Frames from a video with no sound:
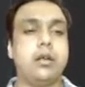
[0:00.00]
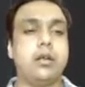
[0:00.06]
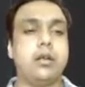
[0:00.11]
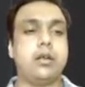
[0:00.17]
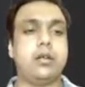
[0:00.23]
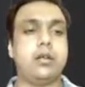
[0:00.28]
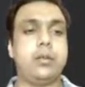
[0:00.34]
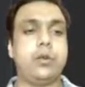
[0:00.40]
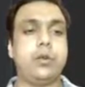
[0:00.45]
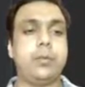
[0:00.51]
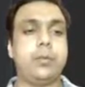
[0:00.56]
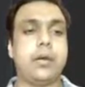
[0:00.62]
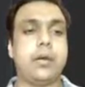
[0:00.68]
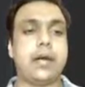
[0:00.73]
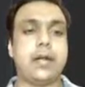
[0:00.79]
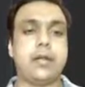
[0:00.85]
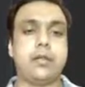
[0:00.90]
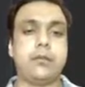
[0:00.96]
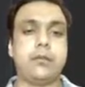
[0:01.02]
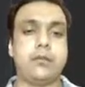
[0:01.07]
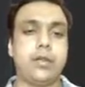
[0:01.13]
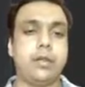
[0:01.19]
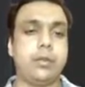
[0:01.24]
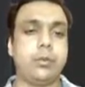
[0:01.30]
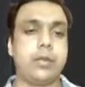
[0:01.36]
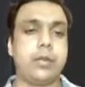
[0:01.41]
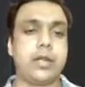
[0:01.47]
loop and the
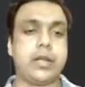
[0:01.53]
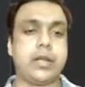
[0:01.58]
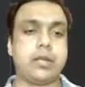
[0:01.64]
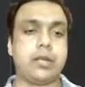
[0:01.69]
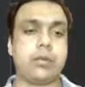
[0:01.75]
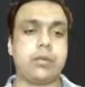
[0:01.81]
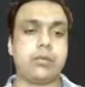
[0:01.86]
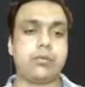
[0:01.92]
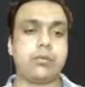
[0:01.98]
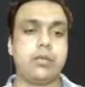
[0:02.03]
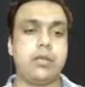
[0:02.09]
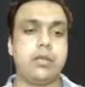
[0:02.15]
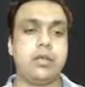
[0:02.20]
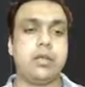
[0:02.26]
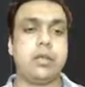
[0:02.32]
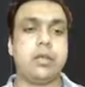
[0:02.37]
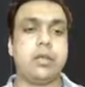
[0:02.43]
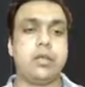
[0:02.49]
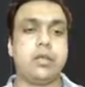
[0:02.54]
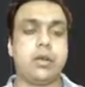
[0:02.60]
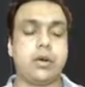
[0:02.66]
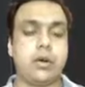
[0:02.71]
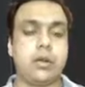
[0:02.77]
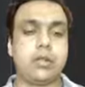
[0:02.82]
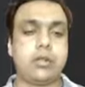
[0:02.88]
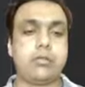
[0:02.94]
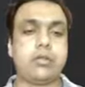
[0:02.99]
window will get closed.
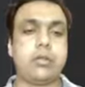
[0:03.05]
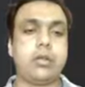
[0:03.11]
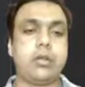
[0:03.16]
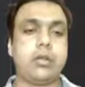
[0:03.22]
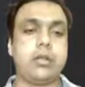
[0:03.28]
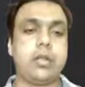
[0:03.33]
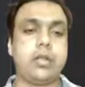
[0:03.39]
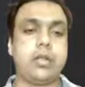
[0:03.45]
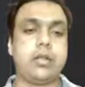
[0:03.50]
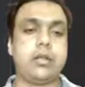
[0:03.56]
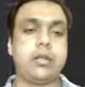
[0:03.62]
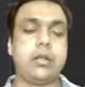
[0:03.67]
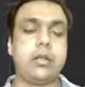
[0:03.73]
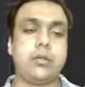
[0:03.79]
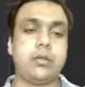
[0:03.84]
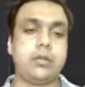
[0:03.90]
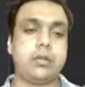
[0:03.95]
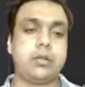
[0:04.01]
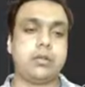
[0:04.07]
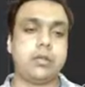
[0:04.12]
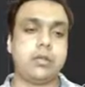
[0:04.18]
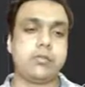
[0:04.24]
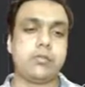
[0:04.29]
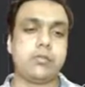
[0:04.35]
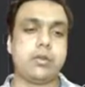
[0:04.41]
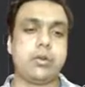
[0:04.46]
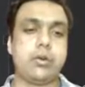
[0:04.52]
Also,
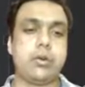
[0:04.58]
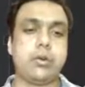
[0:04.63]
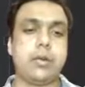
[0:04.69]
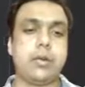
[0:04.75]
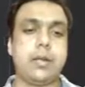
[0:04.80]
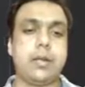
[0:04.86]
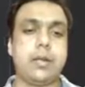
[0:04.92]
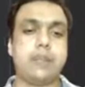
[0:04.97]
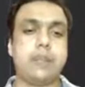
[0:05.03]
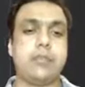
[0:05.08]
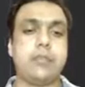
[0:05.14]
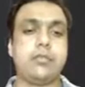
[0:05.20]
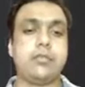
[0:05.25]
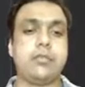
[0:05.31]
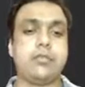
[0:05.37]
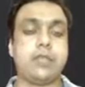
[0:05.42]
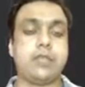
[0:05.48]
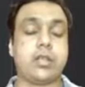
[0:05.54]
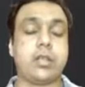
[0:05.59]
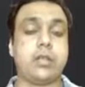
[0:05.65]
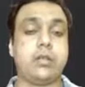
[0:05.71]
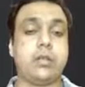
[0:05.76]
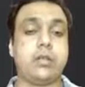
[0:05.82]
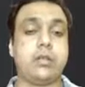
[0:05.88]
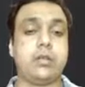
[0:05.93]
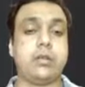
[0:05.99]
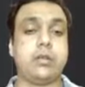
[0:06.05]
this code will help us in checking
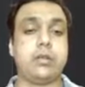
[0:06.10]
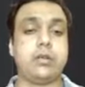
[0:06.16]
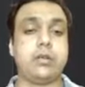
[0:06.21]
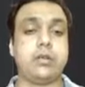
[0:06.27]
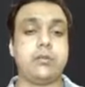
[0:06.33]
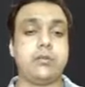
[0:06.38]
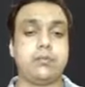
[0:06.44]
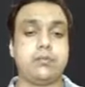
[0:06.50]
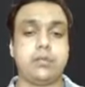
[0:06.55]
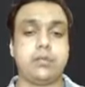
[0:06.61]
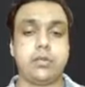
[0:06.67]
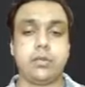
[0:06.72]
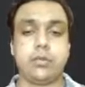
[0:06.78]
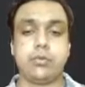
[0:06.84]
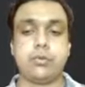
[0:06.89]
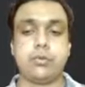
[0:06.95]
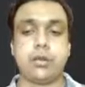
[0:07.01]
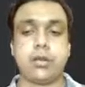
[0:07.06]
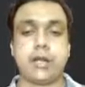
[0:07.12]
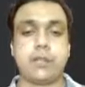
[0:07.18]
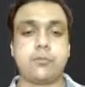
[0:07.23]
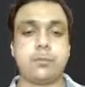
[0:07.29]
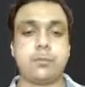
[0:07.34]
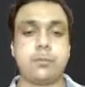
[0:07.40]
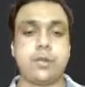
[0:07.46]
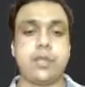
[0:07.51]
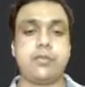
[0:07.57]
whether the user
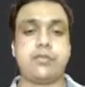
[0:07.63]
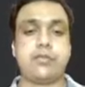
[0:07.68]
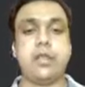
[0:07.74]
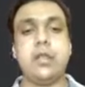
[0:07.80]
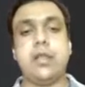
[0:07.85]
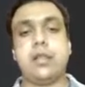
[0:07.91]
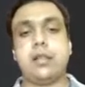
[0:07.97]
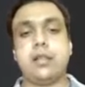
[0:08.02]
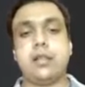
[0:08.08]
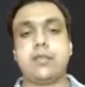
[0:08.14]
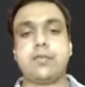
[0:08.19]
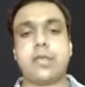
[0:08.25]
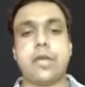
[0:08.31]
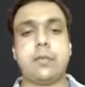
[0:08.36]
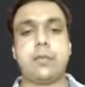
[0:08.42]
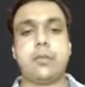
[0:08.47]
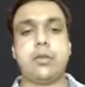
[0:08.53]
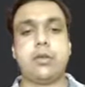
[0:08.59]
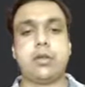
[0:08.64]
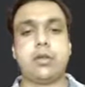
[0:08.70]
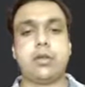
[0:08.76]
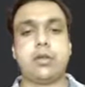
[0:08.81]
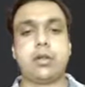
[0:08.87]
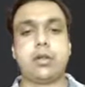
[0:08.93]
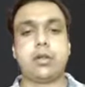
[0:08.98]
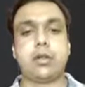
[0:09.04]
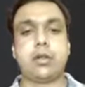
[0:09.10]
has pressed the escape key or
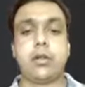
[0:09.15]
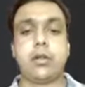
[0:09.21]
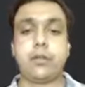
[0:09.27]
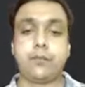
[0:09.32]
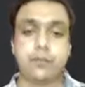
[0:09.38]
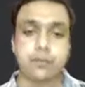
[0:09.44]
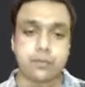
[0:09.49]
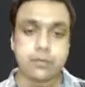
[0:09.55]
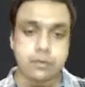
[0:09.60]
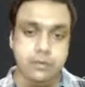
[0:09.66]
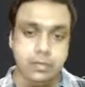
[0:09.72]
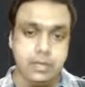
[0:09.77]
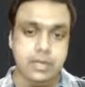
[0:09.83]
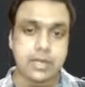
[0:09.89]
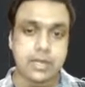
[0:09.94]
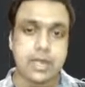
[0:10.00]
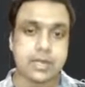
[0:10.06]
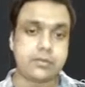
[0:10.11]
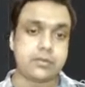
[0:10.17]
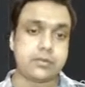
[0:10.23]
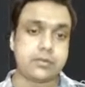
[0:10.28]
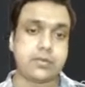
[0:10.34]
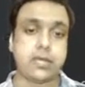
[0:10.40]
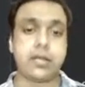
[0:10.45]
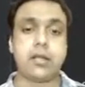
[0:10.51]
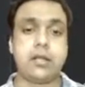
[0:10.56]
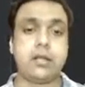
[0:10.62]
not. If he has
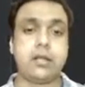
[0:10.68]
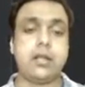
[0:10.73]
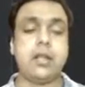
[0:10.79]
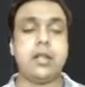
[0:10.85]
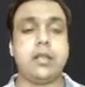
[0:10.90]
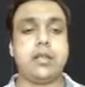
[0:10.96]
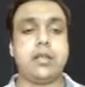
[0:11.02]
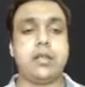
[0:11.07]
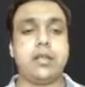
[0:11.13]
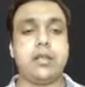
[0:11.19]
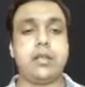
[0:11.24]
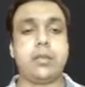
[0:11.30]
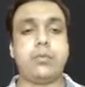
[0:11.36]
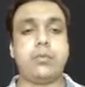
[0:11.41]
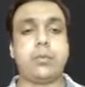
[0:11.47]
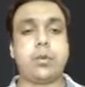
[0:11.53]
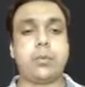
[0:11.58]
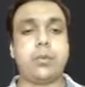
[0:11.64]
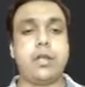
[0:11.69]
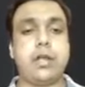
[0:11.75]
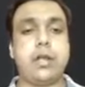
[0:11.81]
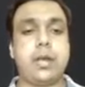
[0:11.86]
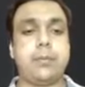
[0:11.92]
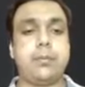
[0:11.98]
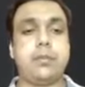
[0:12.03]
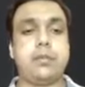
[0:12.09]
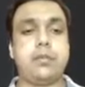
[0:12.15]
done it, then what will
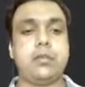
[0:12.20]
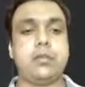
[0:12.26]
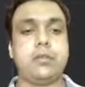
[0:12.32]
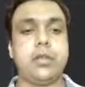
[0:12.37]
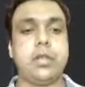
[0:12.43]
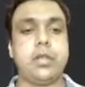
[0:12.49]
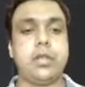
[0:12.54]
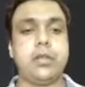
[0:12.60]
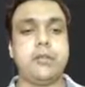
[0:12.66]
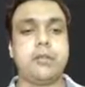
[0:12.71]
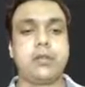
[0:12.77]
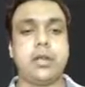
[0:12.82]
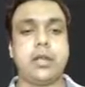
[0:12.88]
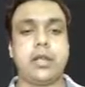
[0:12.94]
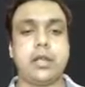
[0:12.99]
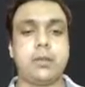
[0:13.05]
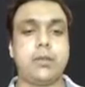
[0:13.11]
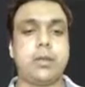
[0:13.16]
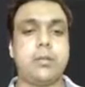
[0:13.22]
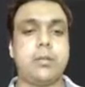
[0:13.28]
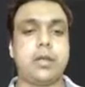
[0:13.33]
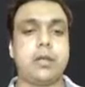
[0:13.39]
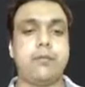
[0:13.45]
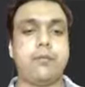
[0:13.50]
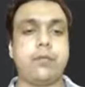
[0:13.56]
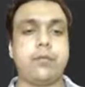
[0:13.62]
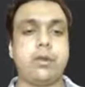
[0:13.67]
happen? The value of running will
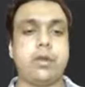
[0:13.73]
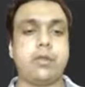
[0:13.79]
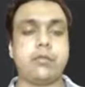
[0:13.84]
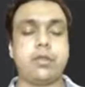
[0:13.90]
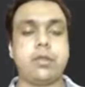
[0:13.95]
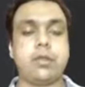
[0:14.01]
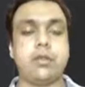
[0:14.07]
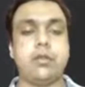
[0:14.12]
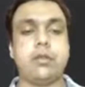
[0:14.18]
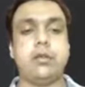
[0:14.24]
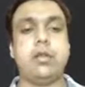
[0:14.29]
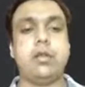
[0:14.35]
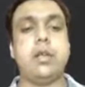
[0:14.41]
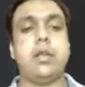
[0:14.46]
become false, and the